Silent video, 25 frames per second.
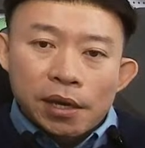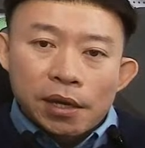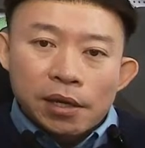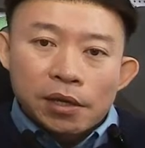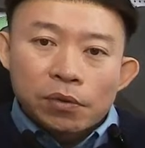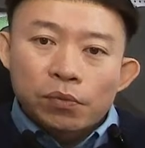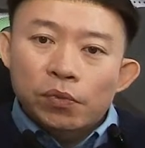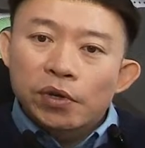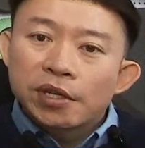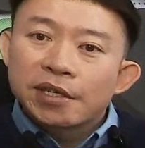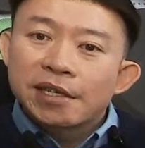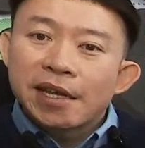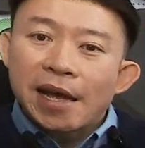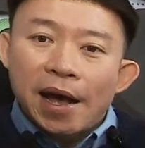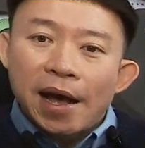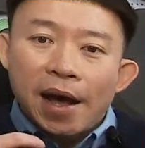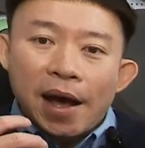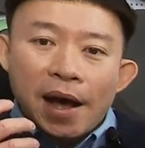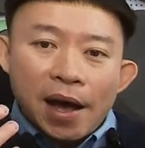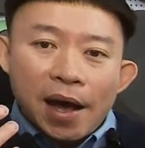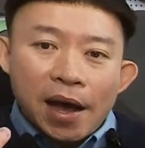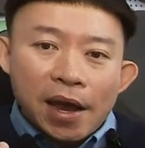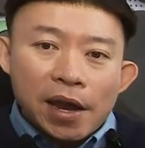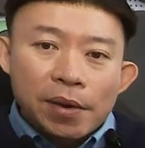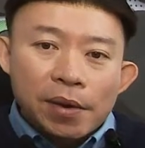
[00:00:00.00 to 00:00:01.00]
It with
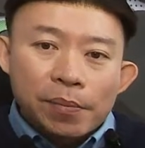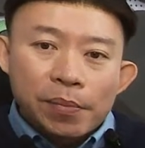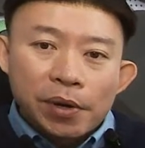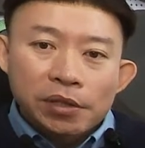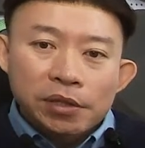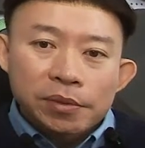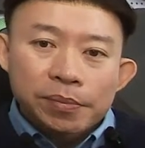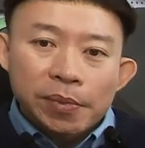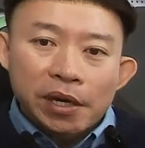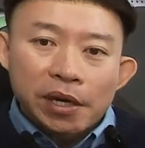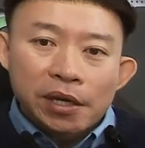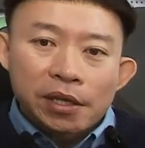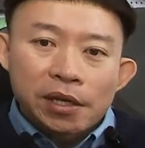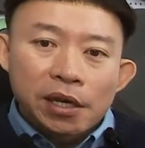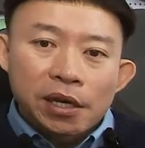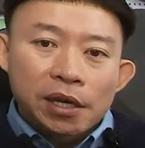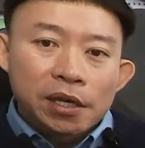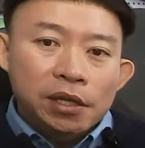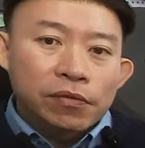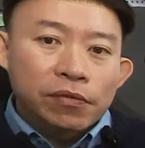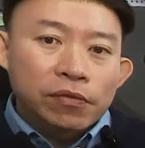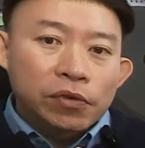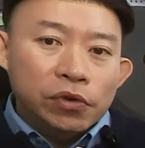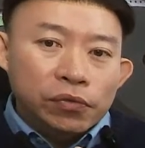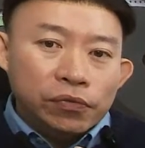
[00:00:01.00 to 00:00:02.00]
high
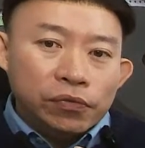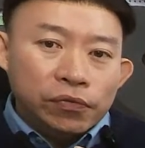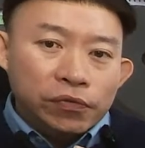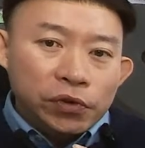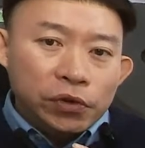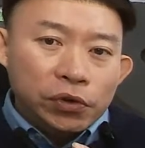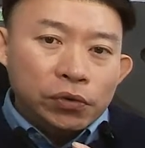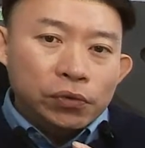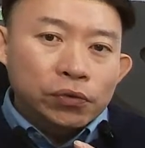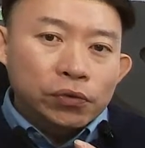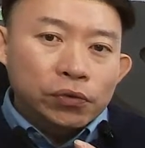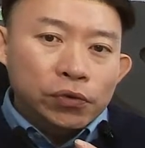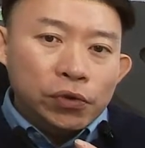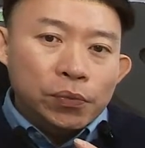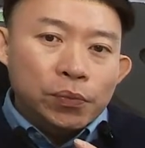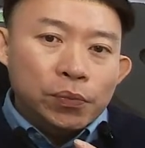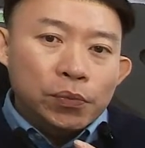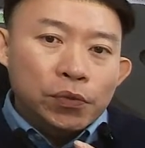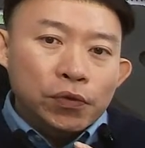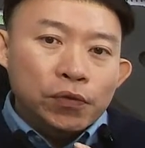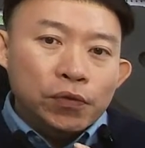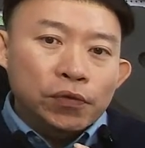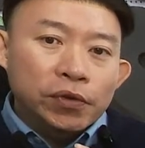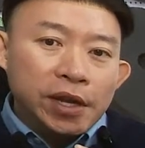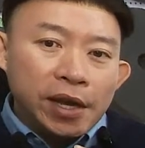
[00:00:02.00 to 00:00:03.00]
possibility will
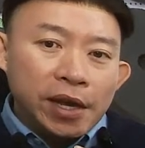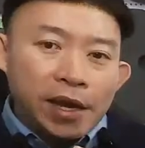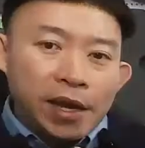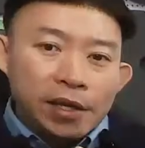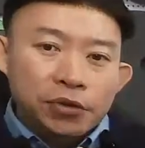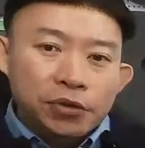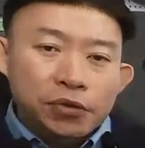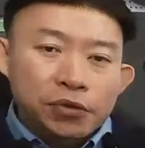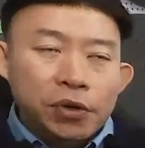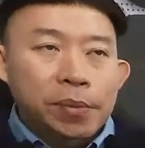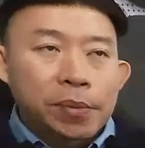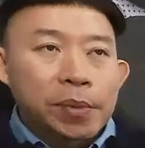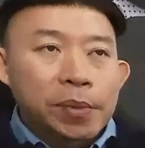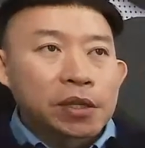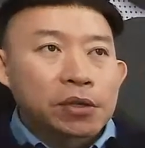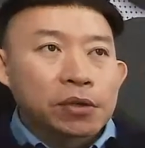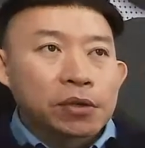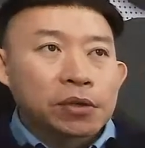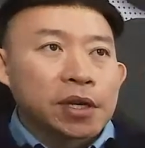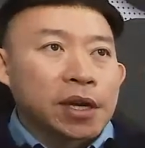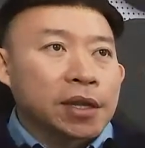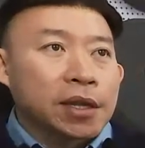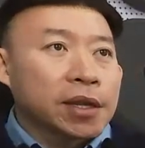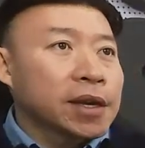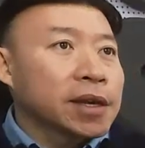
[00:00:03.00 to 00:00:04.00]
remove the extra
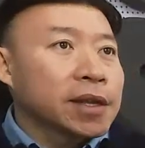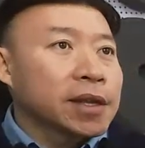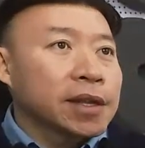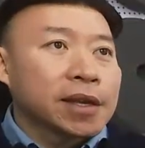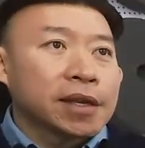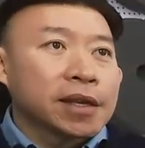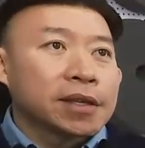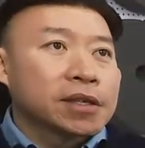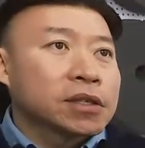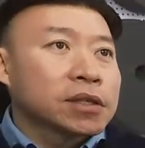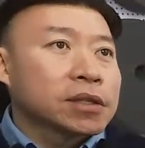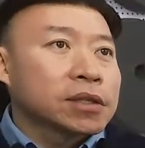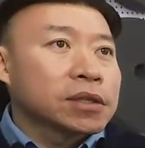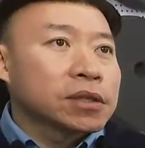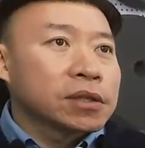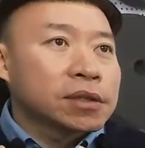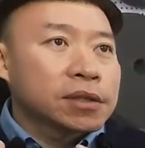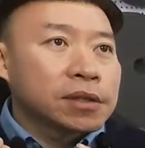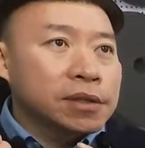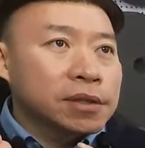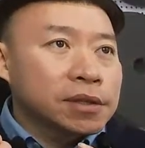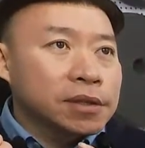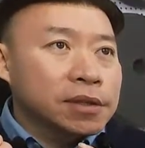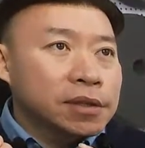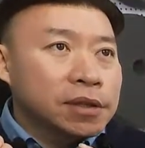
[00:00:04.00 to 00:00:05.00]
metal that it is
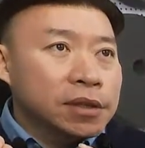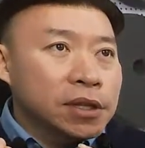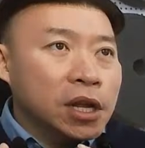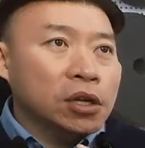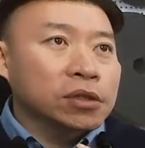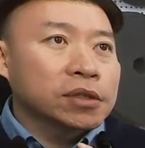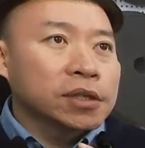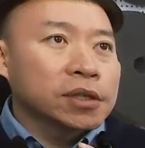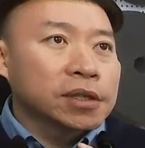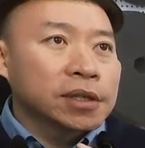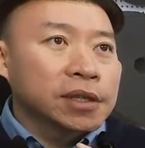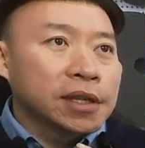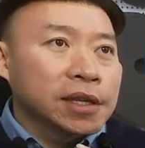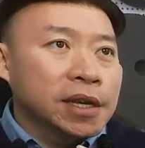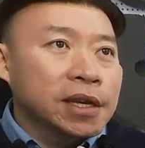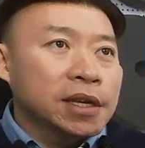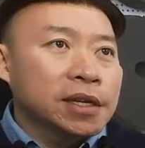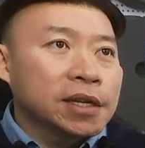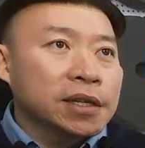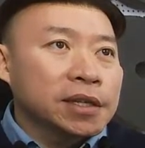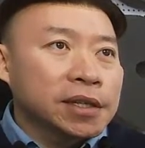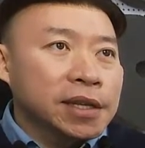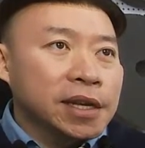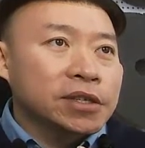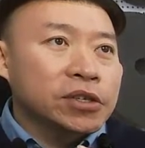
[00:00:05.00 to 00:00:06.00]
not
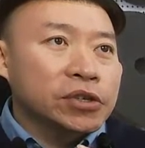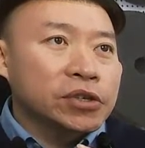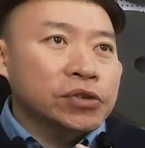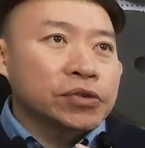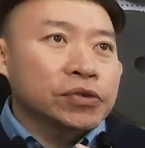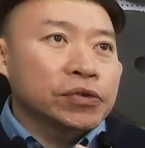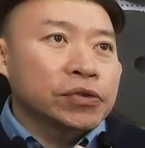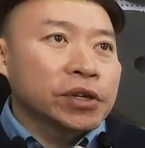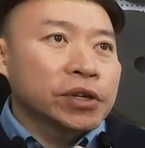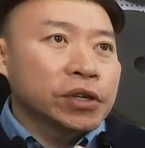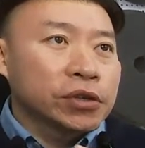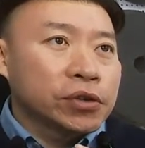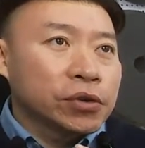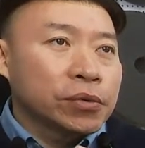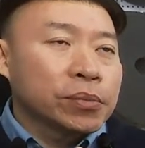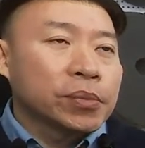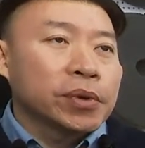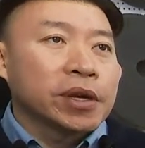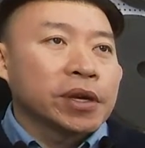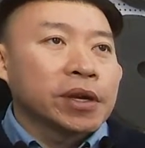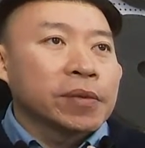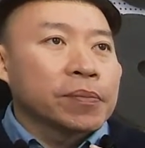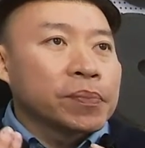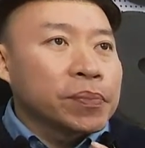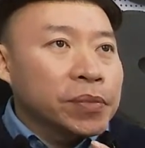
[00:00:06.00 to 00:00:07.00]
necessary to
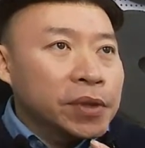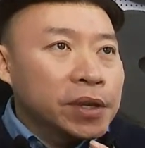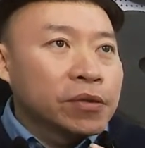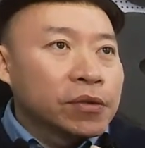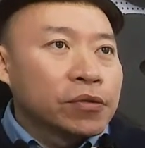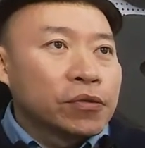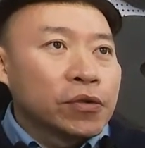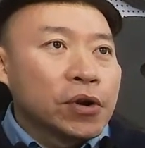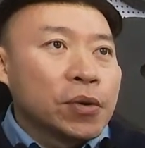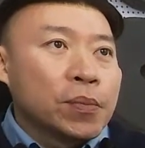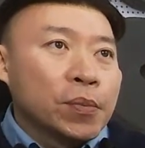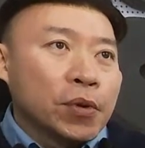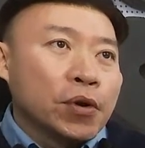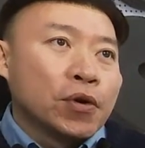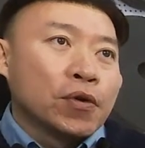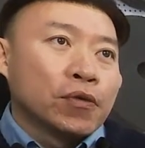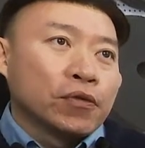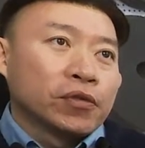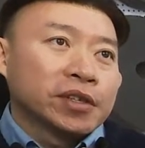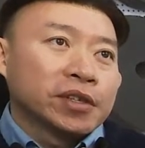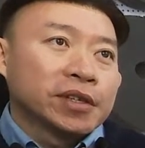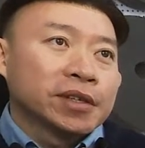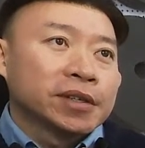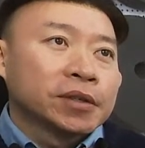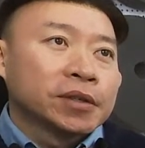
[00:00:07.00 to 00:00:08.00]
be
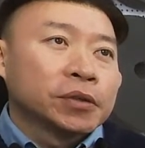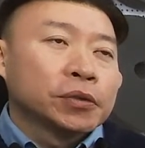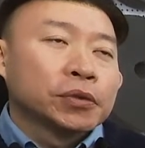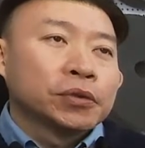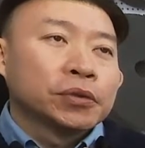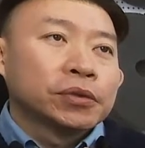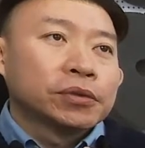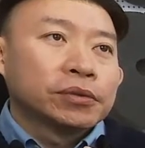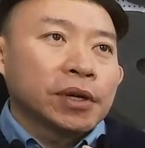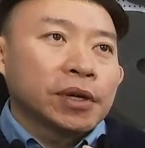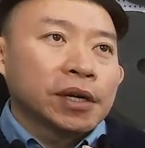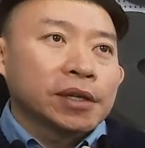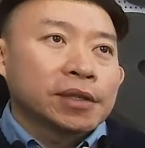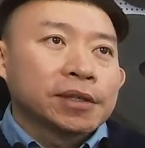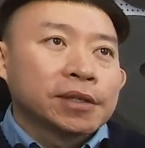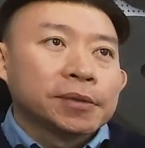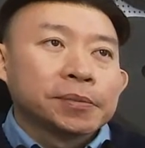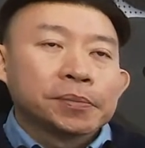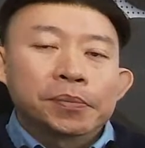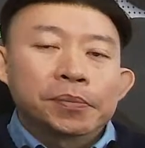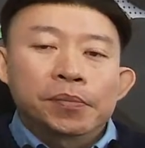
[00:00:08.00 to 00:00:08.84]
removed, right?